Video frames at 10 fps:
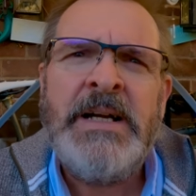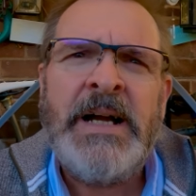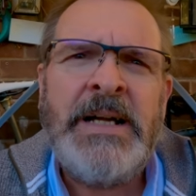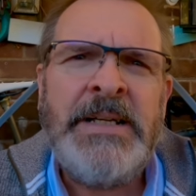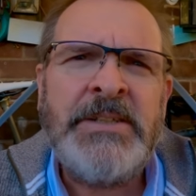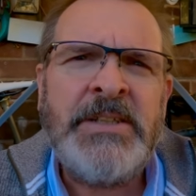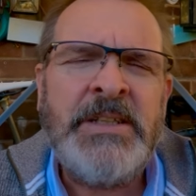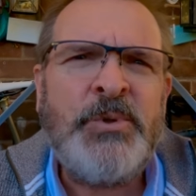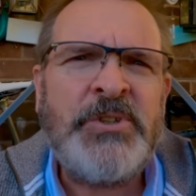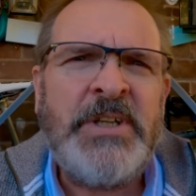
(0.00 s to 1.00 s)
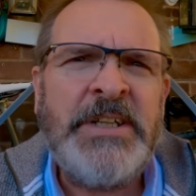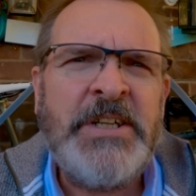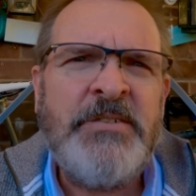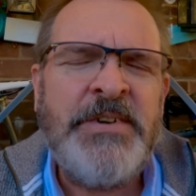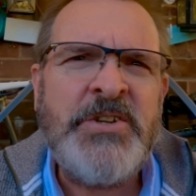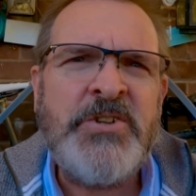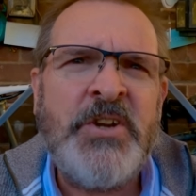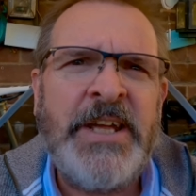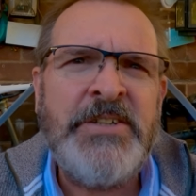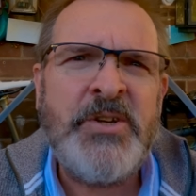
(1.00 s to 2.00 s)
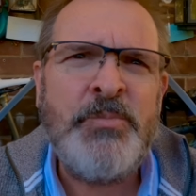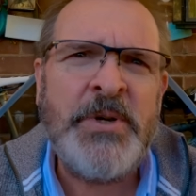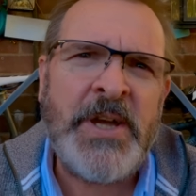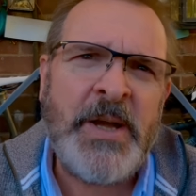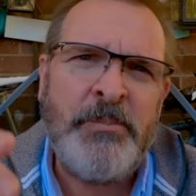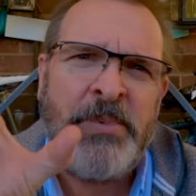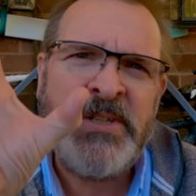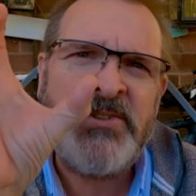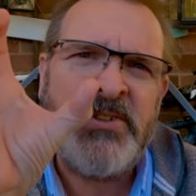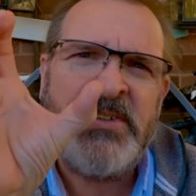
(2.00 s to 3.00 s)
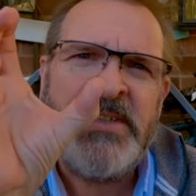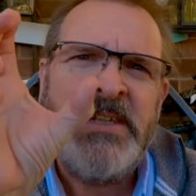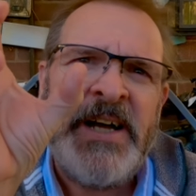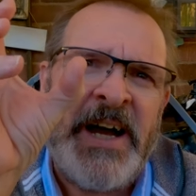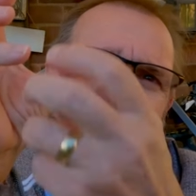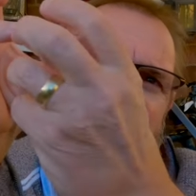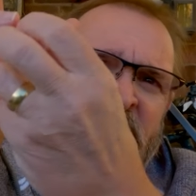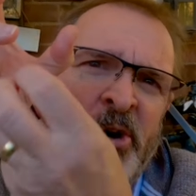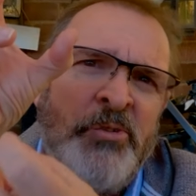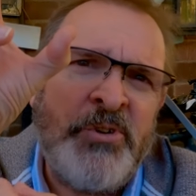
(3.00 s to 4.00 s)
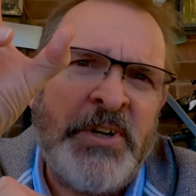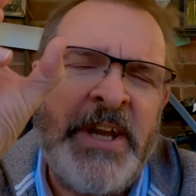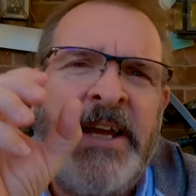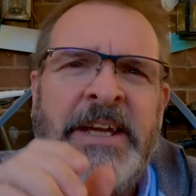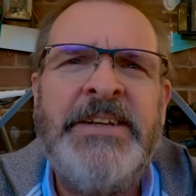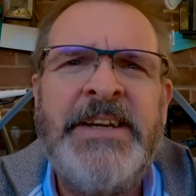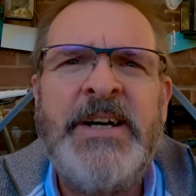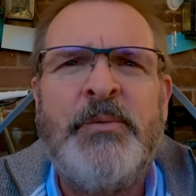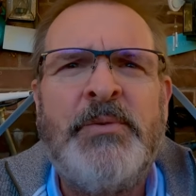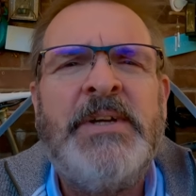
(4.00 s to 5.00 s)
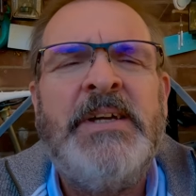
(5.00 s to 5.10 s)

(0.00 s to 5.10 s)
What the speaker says: And it wasn't like a conventional engine with a piston and a conrod hanging down.